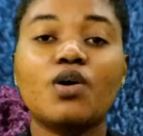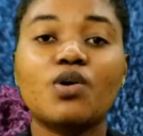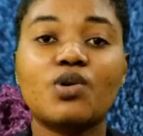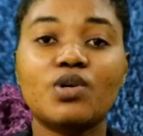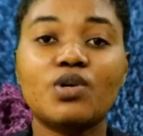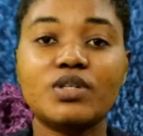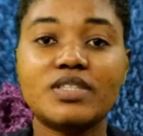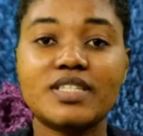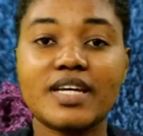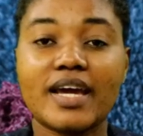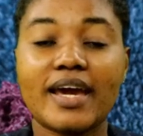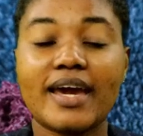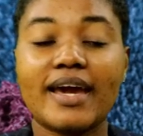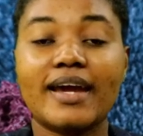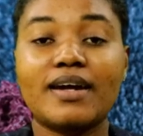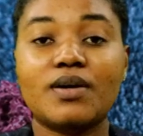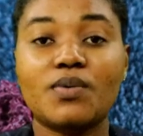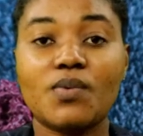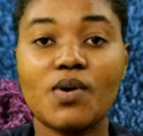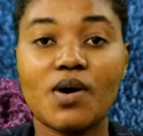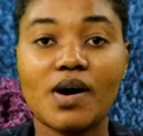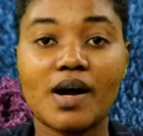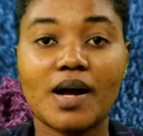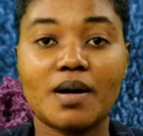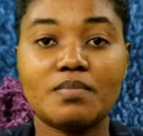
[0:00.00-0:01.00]
Good day
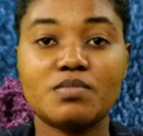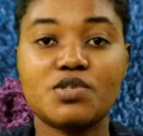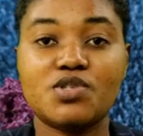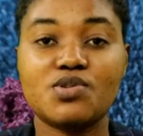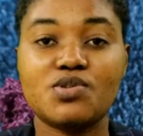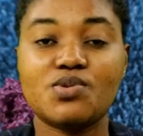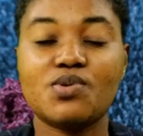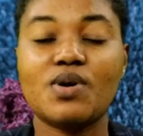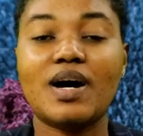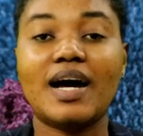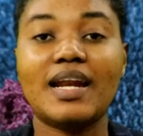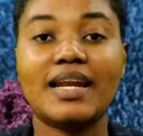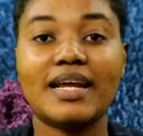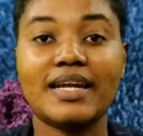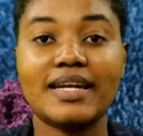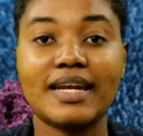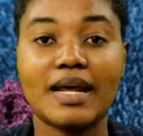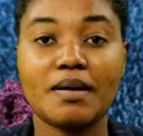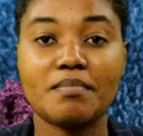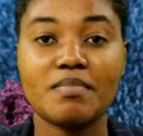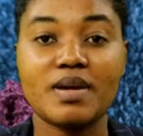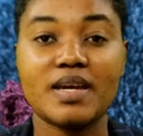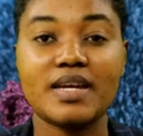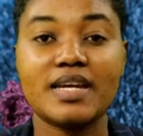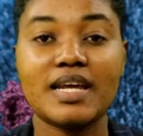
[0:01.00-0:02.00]
and welcome to
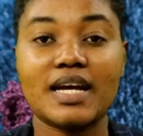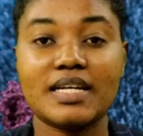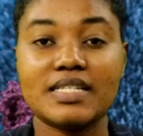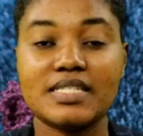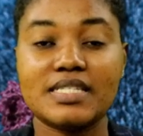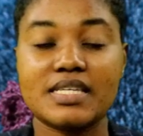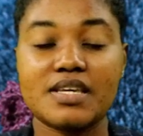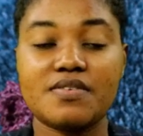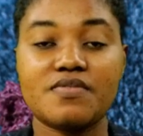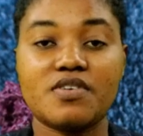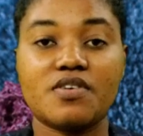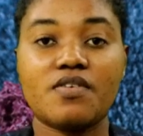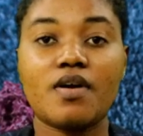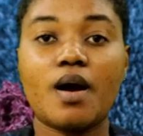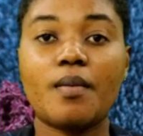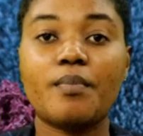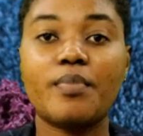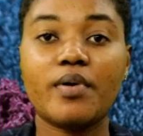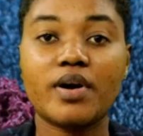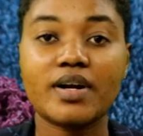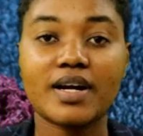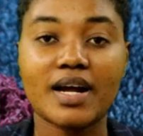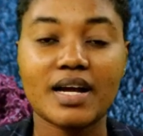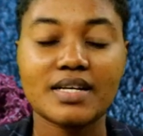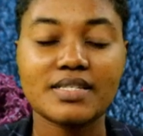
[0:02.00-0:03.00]
Alena Media TV. We are
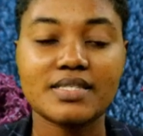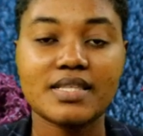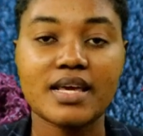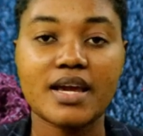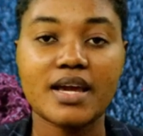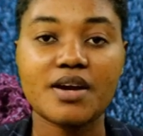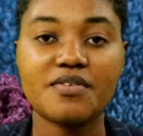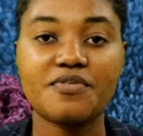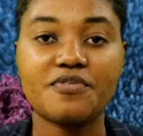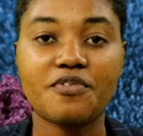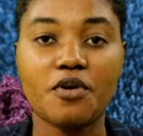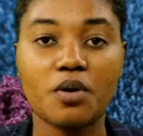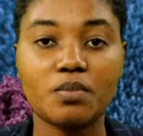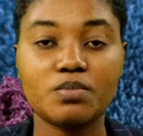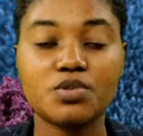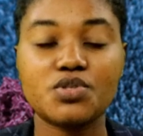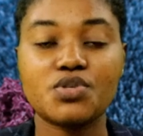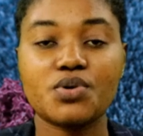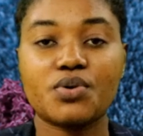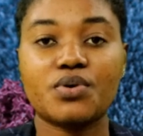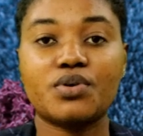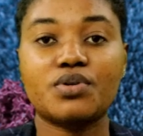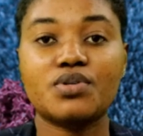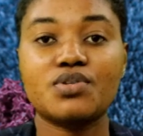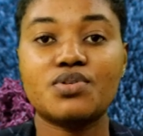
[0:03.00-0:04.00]
broadcasting from
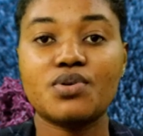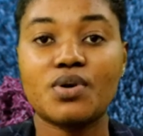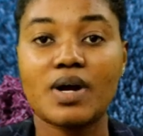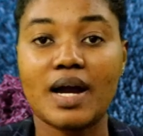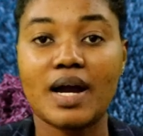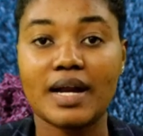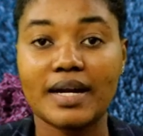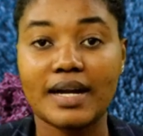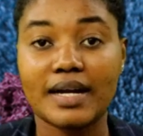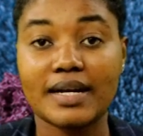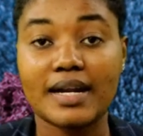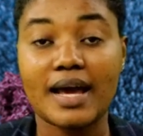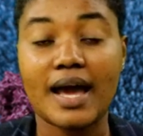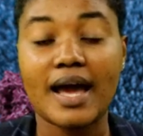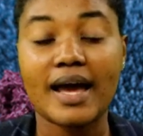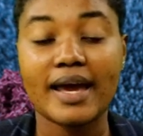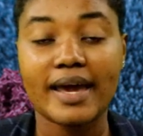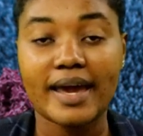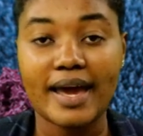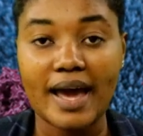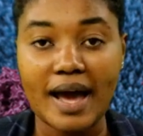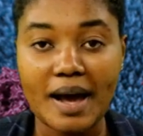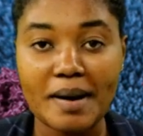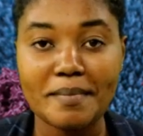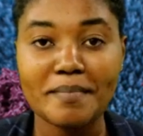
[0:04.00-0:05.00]
Toronto, Canada.
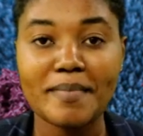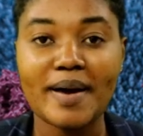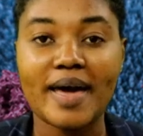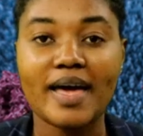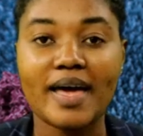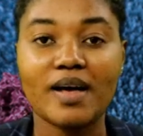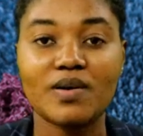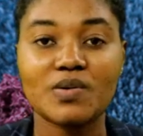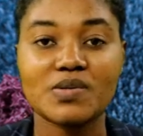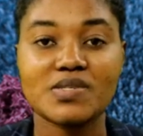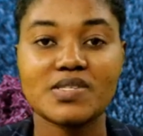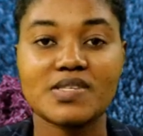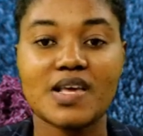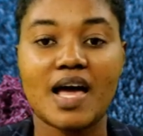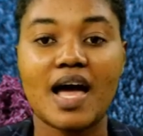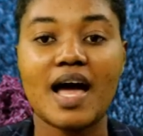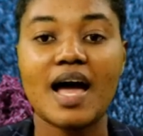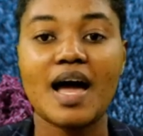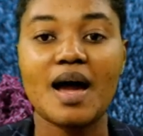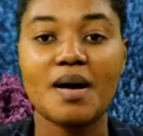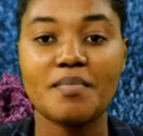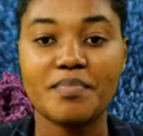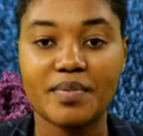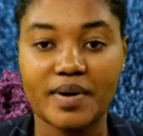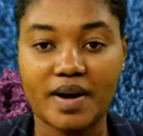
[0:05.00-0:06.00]
I am Elsa
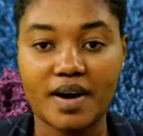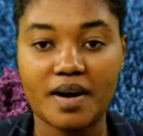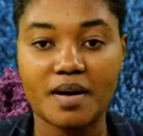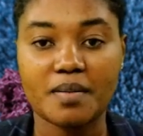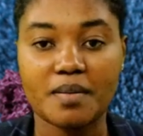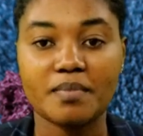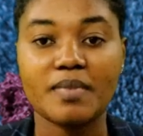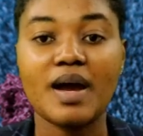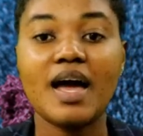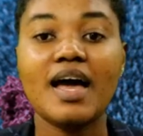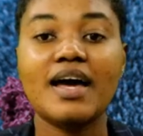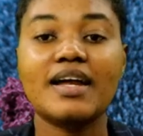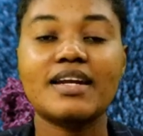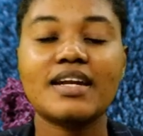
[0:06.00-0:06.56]
Abraham.